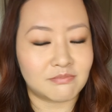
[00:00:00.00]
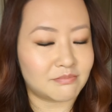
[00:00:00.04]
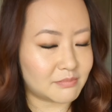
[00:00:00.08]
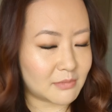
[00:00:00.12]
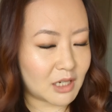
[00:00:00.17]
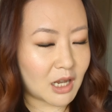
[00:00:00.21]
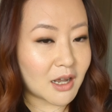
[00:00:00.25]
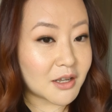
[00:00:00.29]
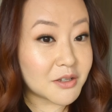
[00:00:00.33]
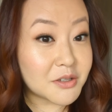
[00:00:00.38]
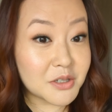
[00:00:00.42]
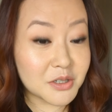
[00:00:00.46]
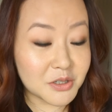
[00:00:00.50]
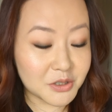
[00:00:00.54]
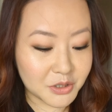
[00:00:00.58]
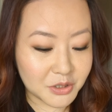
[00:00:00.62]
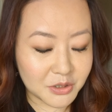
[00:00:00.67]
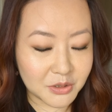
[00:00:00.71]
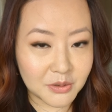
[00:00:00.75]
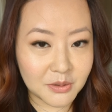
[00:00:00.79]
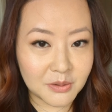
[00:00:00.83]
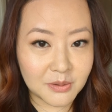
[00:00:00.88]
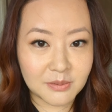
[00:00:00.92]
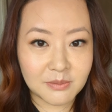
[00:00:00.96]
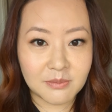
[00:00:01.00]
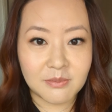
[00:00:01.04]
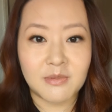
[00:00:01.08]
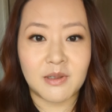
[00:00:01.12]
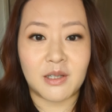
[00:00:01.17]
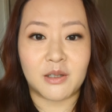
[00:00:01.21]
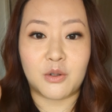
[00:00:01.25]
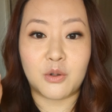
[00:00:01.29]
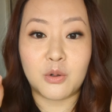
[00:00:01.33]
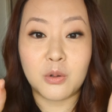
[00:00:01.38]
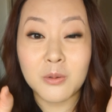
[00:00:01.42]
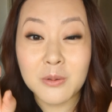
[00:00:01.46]
constitute
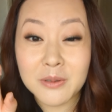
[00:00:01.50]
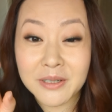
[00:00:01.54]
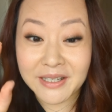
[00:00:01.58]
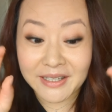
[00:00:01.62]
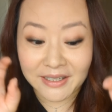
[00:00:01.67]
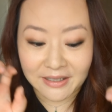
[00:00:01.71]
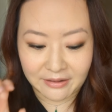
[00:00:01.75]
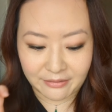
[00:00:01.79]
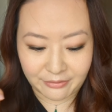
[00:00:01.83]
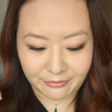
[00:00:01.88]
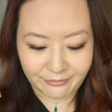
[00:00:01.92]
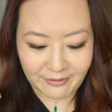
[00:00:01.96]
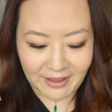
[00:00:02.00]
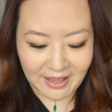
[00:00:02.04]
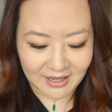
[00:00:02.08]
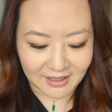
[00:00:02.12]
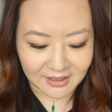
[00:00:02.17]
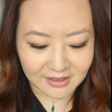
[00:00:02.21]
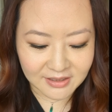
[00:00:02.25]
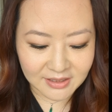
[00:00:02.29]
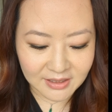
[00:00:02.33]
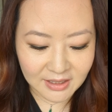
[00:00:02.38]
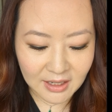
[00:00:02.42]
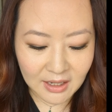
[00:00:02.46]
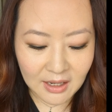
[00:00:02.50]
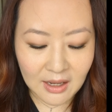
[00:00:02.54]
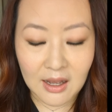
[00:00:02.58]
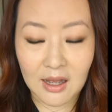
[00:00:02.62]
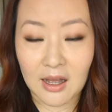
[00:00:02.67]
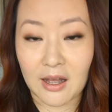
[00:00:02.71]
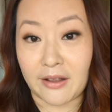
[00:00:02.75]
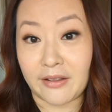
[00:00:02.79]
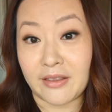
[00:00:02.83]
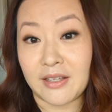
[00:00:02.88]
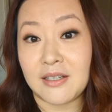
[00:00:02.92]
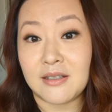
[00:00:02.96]
the cooling effect.
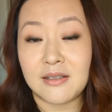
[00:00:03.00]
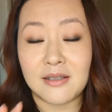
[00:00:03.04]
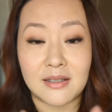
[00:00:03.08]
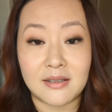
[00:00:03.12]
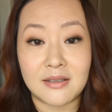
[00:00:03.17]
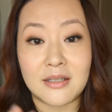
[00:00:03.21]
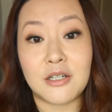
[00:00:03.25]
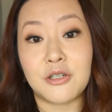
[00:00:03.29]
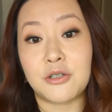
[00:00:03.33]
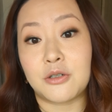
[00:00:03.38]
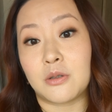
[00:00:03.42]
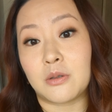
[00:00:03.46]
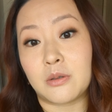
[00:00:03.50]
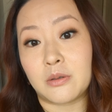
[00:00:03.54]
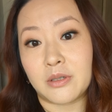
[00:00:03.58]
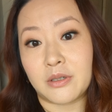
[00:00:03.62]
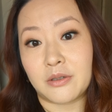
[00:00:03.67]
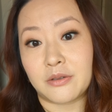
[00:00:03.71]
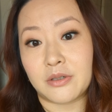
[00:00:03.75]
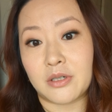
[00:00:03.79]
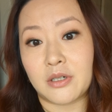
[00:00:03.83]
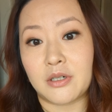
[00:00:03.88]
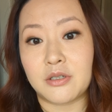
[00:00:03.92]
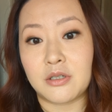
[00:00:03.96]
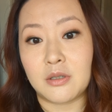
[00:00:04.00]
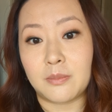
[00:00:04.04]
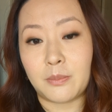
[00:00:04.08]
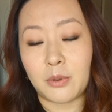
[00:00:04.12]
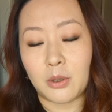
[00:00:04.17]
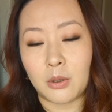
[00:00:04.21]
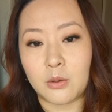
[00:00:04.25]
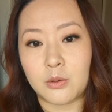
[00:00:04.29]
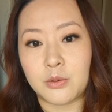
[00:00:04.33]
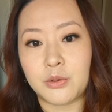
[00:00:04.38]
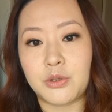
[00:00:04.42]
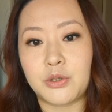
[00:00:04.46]
These essential oils are
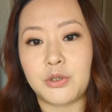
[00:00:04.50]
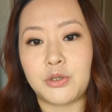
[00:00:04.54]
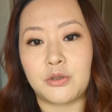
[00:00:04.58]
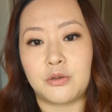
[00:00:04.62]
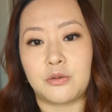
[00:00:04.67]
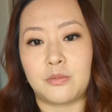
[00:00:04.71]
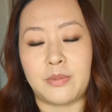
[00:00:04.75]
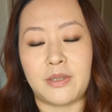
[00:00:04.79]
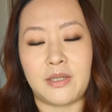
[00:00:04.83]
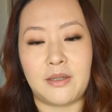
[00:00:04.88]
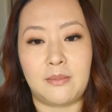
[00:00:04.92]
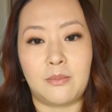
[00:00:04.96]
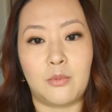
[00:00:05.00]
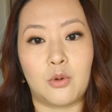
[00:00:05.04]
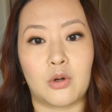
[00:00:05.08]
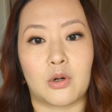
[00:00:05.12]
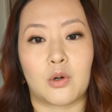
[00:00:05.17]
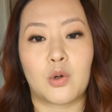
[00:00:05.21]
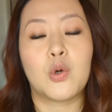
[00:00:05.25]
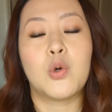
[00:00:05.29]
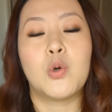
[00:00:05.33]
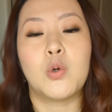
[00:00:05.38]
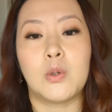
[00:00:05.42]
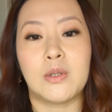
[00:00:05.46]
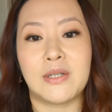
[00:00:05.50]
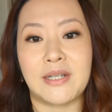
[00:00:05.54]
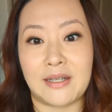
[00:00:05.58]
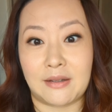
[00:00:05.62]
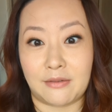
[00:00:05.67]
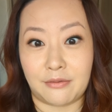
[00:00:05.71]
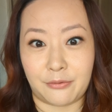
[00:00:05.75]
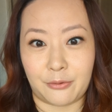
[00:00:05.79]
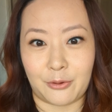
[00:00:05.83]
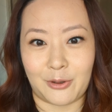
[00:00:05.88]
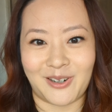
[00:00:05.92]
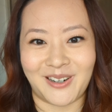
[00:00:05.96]
supposed to be more cooling
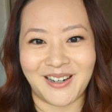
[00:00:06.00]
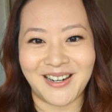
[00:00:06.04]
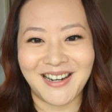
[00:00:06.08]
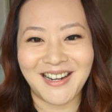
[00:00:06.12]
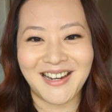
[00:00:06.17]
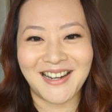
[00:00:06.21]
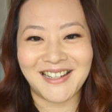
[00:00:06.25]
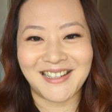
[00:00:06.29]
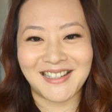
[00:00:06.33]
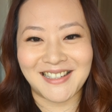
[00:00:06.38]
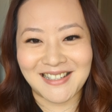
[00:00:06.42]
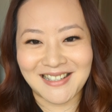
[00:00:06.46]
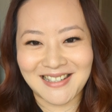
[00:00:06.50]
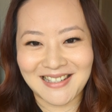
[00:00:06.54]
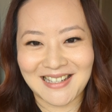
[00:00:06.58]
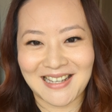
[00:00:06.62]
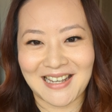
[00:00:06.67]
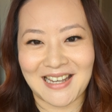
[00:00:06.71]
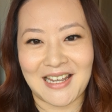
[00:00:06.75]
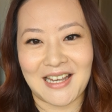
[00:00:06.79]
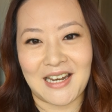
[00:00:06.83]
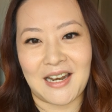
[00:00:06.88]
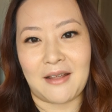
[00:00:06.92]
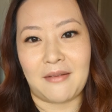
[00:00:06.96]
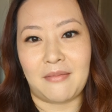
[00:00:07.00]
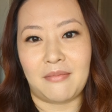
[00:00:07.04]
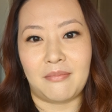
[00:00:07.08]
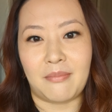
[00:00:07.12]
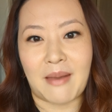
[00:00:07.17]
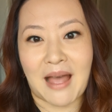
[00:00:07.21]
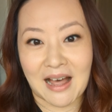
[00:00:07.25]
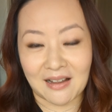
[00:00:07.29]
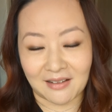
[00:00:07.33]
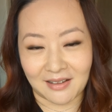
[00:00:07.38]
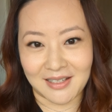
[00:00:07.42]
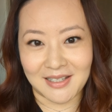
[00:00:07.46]
for the skin and
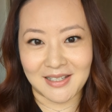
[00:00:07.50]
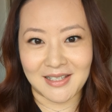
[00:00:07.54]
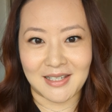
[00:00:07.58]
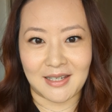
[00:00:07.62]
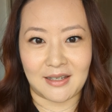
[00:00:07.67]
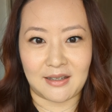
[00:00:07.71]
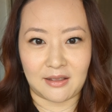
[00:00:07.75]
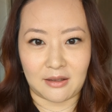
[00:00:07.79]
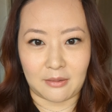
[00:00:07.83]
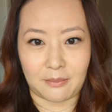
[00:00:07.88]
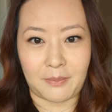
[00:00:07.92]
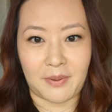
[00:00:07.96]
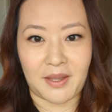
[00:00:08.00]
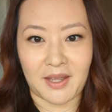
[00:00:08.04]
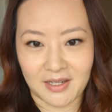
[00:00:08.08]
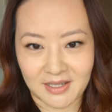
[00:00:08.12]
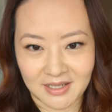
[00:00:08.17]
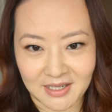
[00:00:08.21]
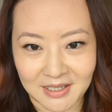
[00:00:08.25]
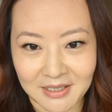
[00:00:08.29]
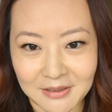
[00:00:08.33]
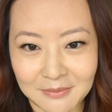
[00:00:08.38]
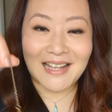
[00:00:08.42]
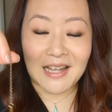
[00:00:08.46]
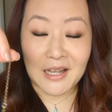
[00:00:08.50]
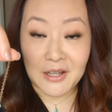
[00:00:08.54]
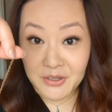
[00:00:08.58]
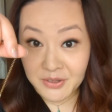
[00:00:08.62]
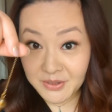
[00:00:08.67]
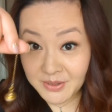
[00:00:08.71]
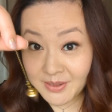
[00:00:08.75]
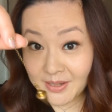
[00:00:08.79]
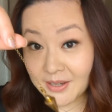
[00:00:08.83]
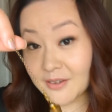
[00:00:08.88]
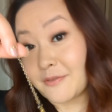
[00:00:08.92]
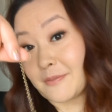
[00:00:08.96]
balancing the pitta. I
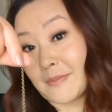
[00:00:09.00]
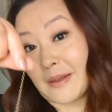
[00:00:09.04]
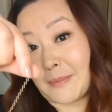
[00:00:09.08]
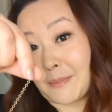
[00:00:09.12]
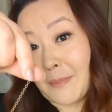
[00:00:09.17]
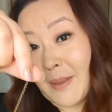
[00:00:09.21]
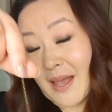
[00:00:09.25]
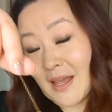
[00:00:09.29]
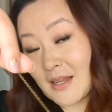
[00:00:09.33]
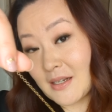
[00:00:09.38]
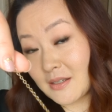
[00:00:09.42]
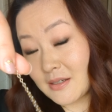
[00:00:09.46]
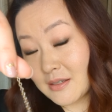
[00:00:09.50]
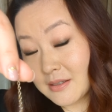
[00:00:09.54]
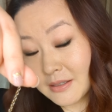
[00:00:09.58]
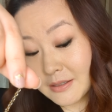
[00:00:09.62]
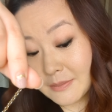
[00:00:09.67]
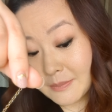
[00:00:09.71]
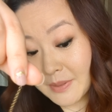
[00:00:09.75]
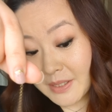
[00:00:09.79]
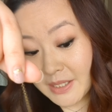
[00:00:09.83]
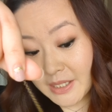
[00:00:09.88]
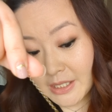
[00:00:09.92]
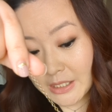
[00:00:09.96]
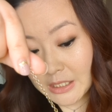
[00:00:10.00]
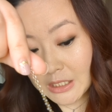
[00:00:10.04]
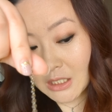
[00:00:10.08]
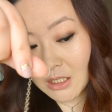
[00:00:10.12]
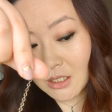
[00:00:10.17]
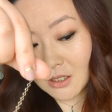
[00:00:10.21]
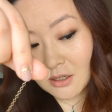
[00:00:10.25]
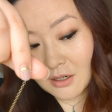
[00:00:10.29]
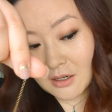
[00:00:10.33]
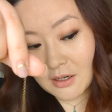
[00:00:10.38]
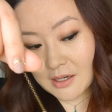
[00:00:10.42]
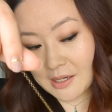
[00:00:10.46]
also have my pendulum
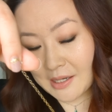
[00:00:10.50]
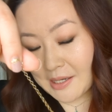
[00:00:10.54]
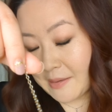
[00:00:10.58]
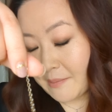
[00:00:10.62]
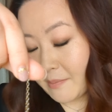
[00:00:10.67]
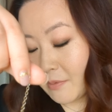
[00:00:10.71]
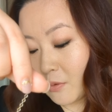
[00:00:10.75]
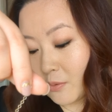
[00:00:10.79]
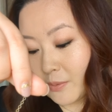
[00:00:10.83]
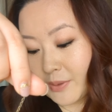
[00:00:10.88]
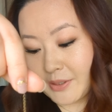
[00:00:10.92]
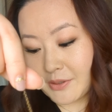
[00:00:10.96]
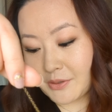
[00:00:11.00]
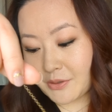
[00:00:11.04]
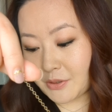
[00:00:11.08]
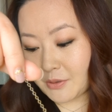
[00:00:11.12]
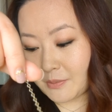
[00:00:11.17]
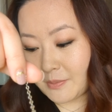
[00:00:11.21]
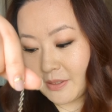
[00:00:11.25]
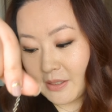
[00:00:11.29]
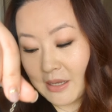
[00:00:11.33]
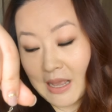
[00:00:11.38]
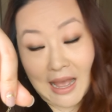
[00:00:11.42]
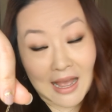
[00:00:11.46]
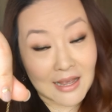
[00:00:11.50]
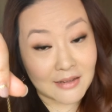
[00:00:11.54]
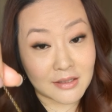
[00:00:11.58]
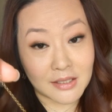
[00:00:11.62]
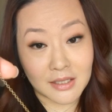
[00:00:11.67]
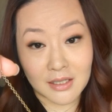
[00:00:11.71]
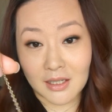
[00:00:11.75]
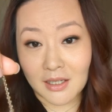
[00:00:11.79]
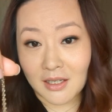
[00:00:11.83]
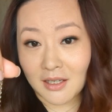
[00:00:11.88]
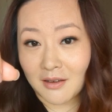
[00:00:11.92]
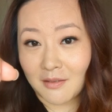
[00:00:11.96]
here. I'm going to be
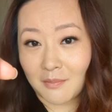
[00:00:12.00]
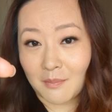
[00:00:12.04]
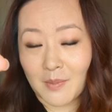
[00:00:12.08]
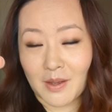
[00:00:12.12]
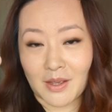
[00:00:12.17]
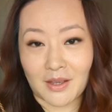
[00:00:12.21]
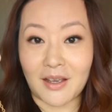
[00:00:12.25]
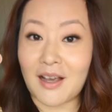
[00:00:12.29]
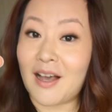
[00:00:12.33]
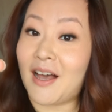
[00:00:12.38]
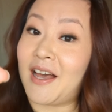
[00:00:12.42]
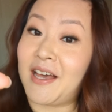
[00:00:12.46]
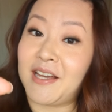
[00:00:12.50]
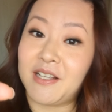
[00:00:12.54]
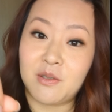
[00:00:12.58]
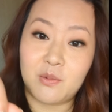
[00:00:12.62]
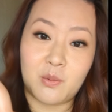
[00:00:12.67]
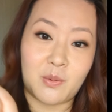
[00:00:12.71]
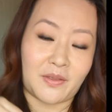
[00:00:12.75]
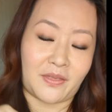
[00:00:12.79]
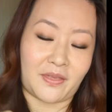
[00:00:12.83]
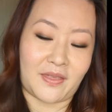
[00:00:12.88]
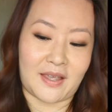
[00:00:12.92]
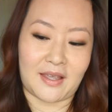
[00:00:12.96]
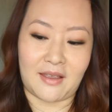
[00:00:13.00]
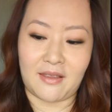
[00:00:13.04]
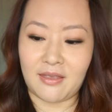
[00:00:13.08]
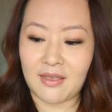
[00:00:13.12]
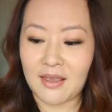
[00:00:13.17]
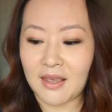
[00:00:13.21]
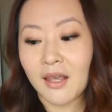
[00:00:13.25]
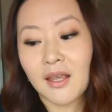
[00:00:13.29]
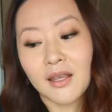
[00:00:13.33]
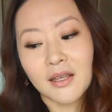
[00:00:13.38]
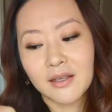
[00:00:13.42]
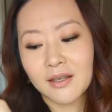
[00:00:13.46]
asking my guides what they
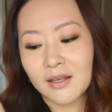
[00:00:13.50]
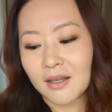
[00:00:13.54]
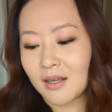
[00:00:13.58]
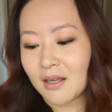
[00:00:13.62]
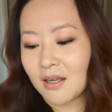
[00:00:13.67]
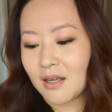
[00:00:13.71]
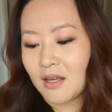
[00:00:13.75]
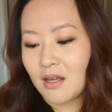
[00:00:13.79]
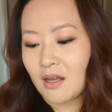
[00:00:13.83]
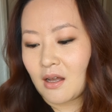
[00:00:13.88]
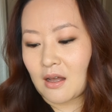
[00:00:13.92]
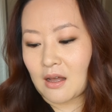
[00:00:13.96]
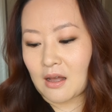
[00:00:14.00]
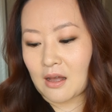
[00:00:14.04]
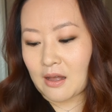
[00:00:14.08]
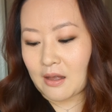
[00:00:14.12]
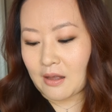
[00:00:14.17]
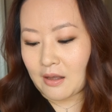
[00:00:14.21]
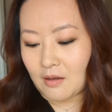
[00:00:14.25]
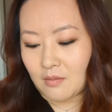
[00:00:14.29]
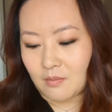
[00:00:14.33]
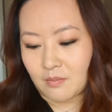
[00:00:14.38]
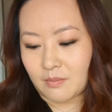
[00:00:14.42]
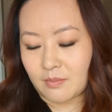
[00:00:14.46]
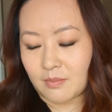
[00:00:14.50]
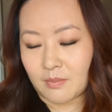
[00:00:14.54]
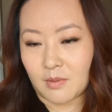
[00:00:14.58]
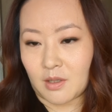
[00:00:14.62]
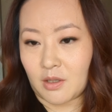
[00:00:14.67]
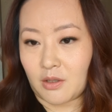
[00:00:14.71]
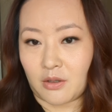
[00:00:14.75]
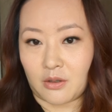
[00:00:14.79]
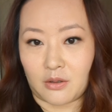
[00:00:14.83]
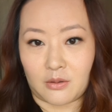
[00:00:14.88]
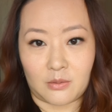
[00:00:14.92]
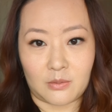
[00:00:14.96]
think.
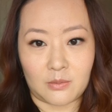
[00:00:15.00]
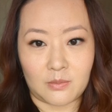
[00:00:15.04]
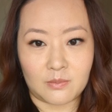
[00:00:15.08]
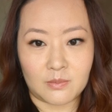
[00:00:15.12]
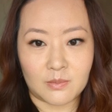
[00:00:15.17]
You know,